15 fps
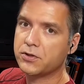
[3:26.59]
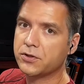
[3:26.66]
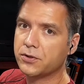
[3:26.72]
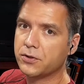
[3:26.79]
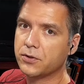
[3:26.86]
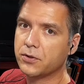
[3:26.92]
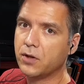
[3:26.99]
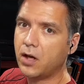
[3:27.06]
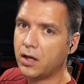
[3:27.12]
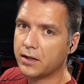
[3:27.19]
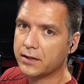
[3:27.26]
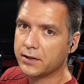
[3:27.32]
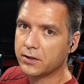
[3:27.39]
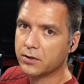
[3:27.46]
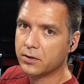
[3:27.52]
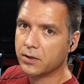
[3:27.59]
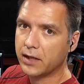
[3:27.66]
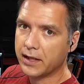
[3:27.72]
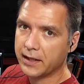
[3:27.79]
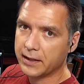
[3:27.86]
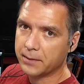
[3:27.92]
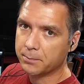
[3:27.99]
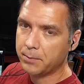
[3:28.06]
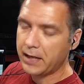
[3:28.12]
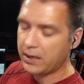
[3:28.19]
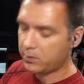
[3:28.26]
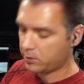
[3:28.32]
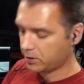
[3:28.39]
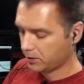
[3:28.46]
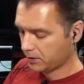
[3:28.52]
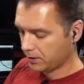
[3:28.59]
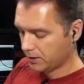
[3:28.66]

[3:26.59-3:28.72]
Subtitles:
to audio and power.